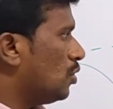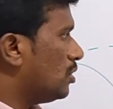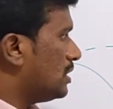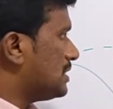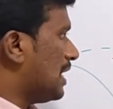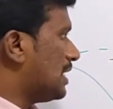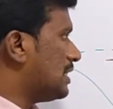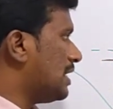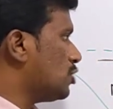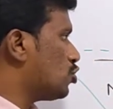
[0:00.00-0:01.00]
So this
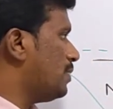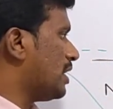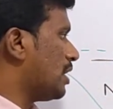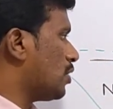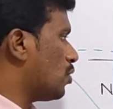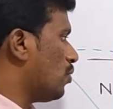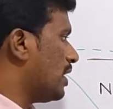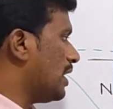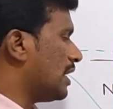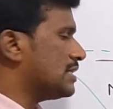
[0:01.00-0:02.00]
another end should be connected to
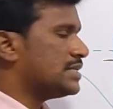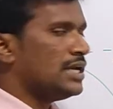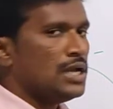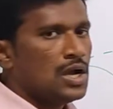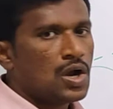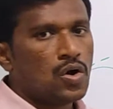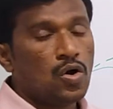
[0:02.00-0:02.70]
what here I can say?